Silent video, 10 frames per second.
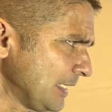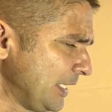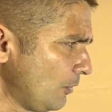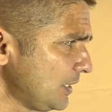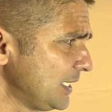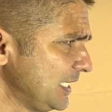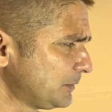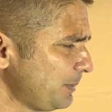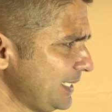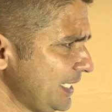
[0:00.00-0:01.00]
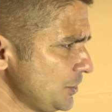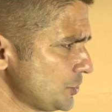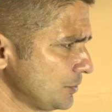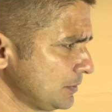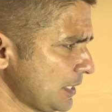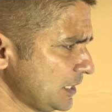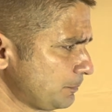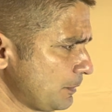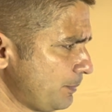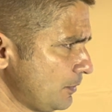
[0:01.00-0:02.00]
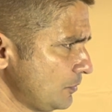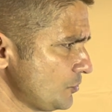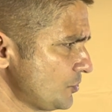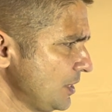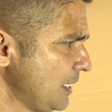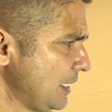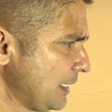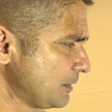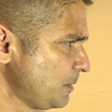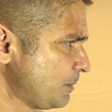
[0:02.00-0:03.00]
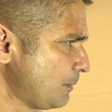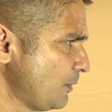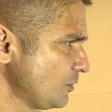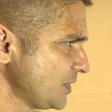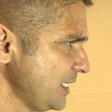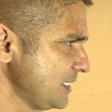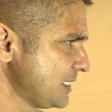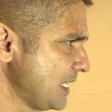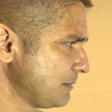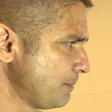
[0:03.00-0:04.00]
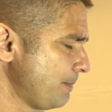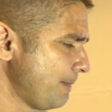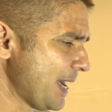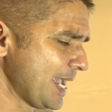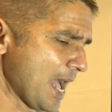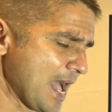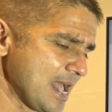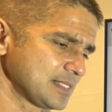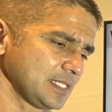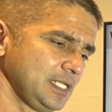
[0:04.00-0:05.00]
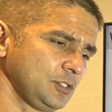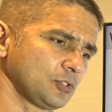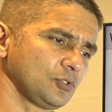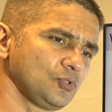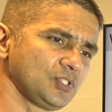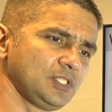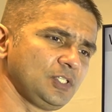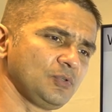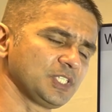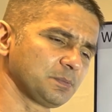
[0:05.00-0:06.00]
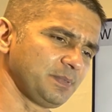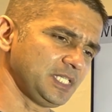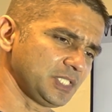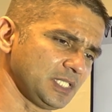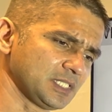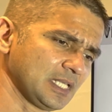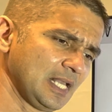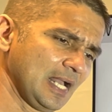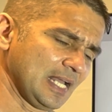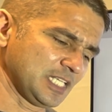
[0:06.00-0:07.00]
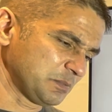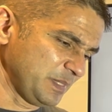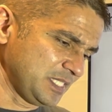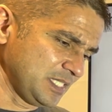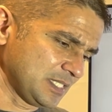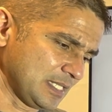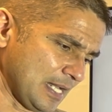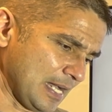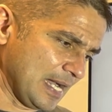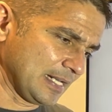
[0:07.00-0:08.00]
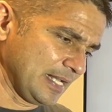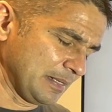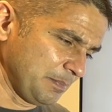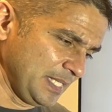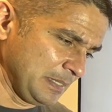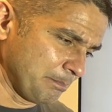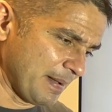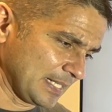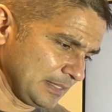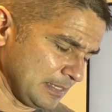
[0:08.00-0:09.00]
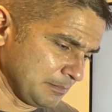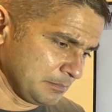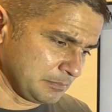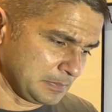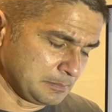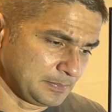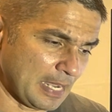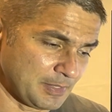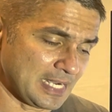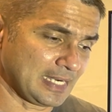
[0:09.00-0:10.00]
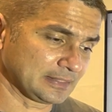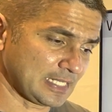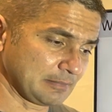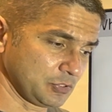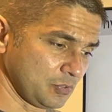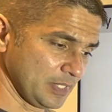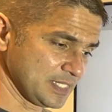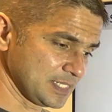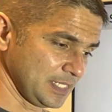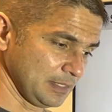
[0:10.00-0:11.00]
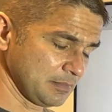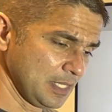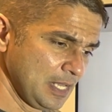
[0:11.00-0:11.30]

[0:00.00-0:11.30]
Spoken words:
The other explanation that has been proposed, is that by us introducing new species, and species that are there being impacted and having a hard time to go extinct,